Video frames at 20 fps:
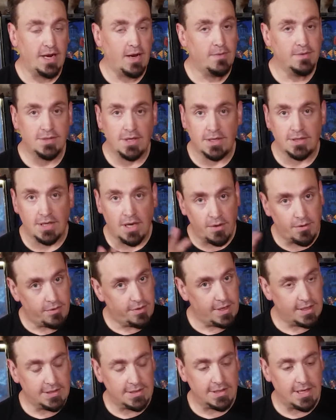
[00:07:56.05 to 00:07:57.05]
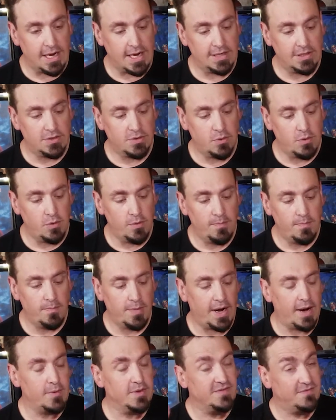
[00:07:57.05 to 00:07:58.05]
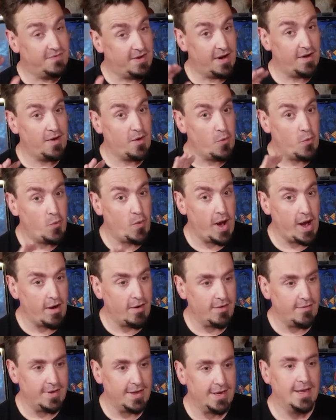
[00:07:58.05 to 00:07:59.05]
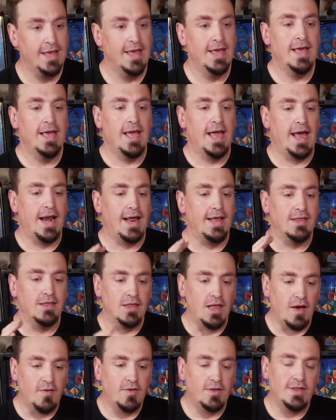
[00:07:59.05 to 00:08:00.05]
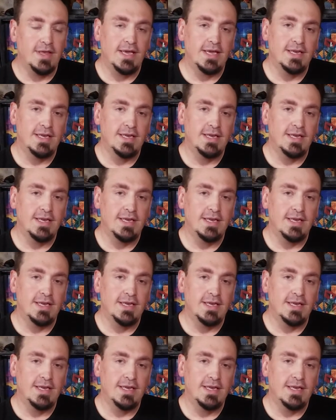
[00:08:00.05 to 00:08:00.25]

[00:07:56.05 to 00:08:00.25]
I was onto other things in high school, but I was very aware of it, and I love that they